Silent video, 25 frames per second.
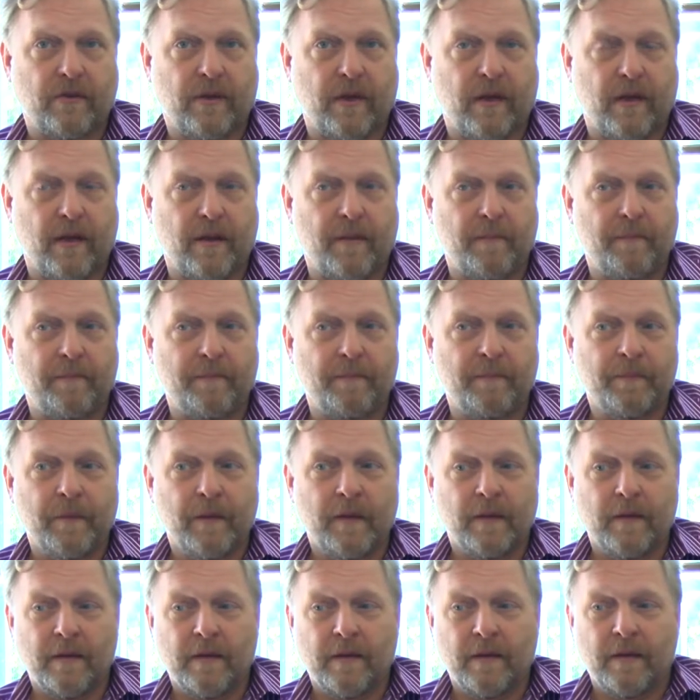um,
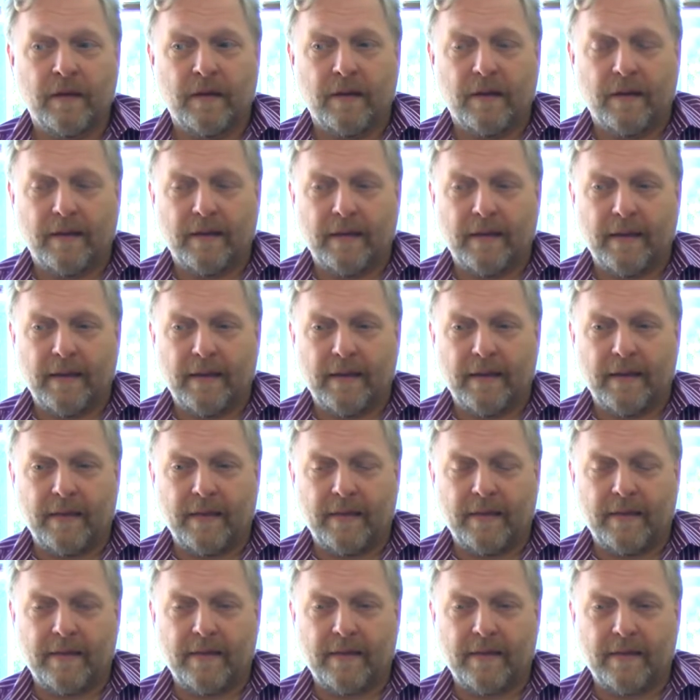
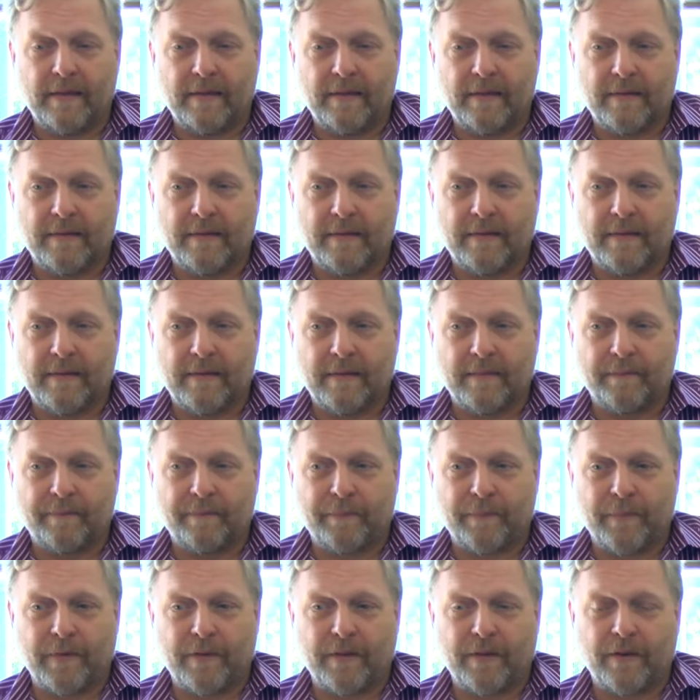the the
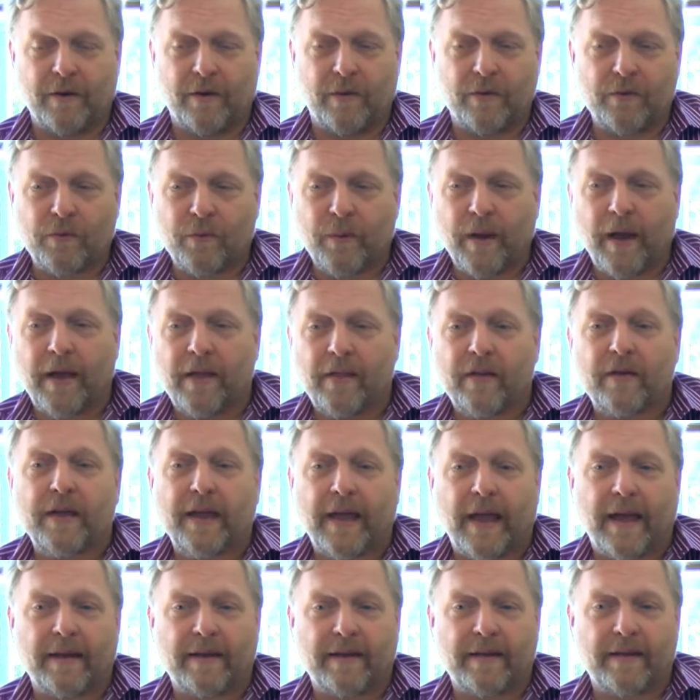you know the way I
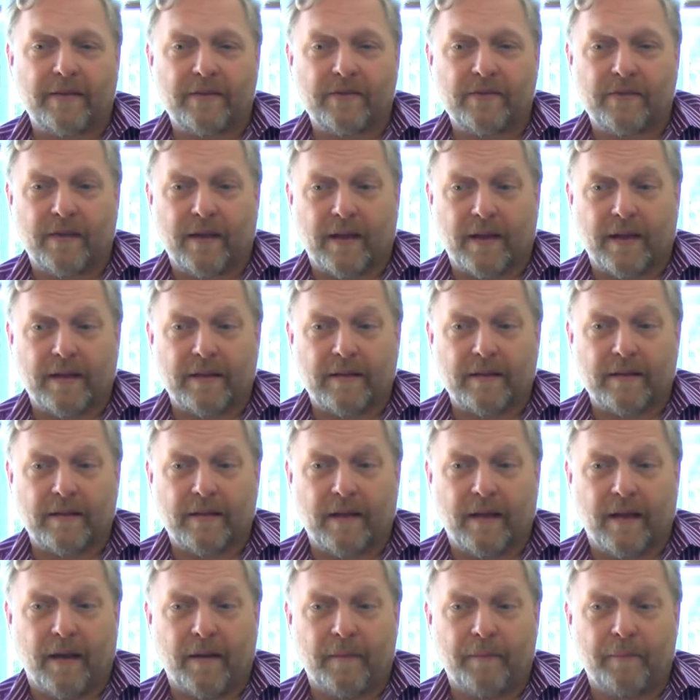look at it is that
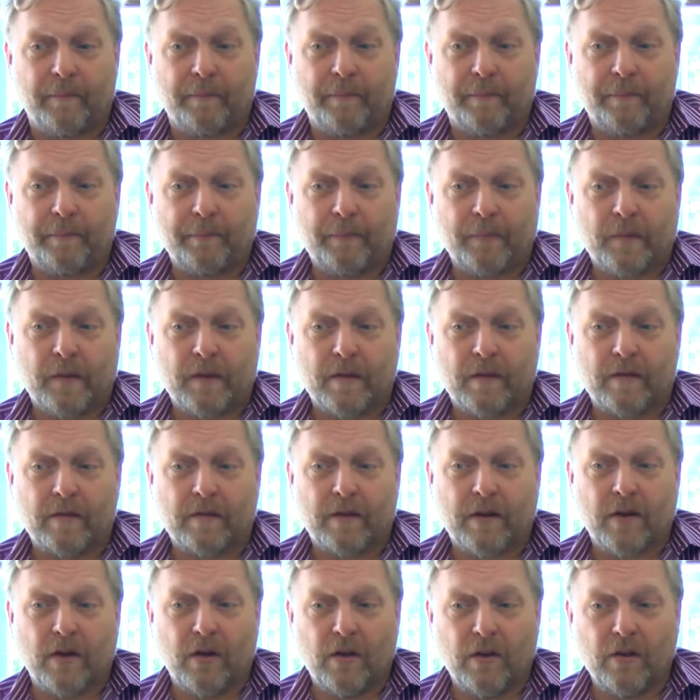um,
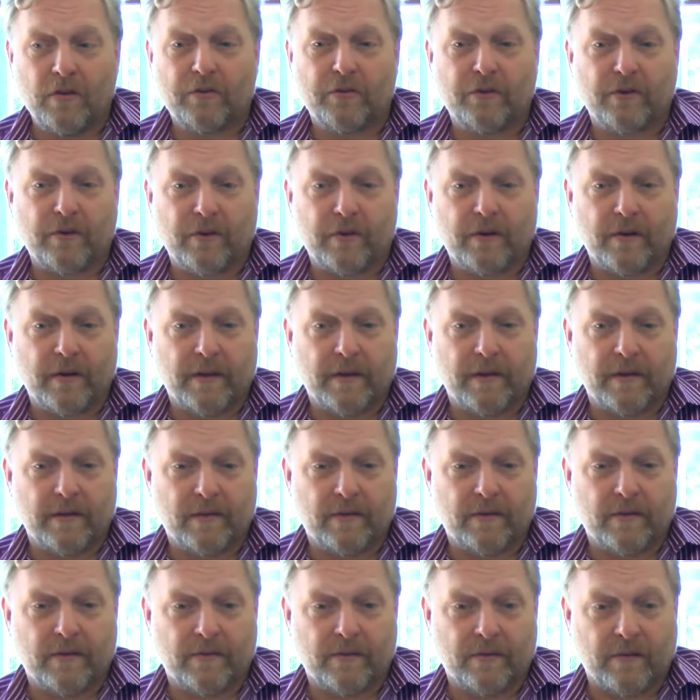culture
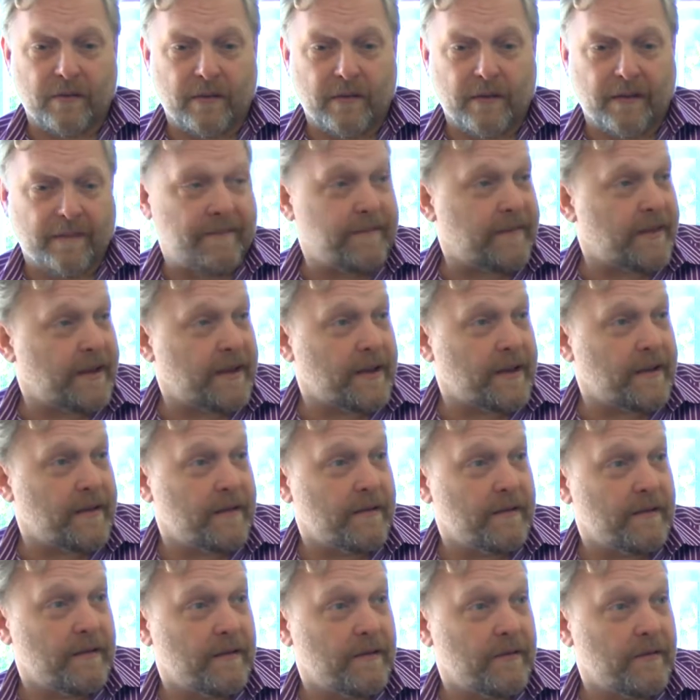is living.
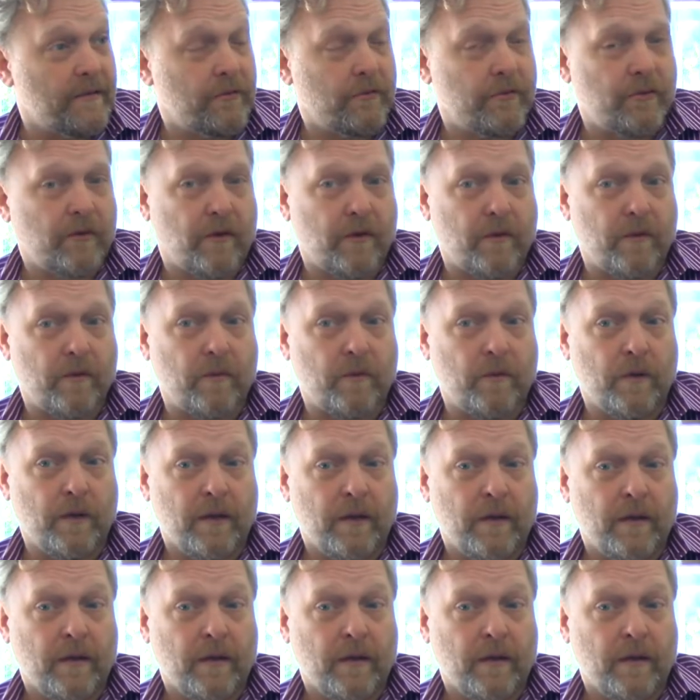So,